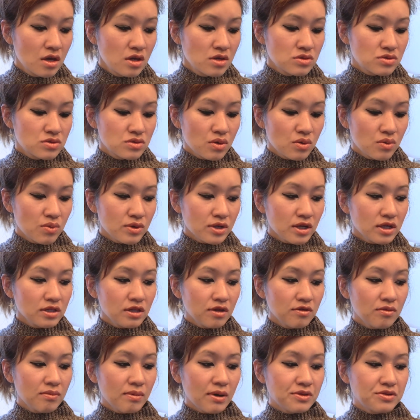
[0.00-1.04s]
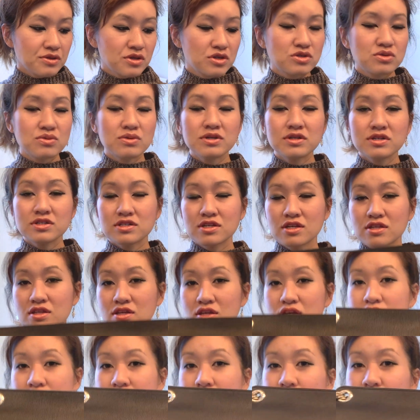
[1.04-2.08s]
So what I love about this one is I
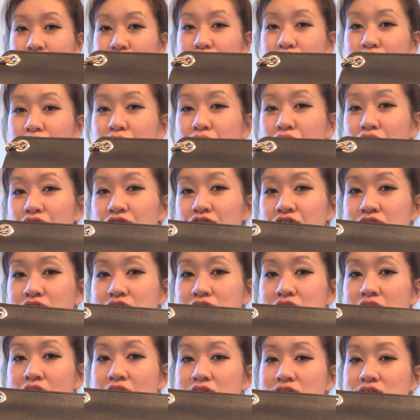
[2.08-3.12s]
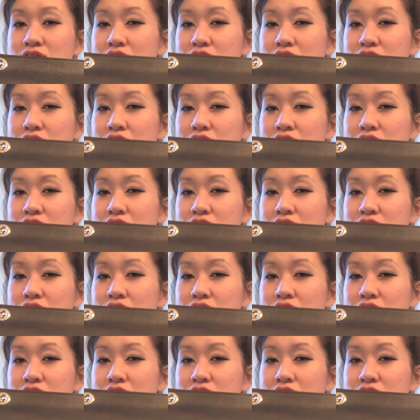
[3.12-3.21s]
think it's actually the perfect size.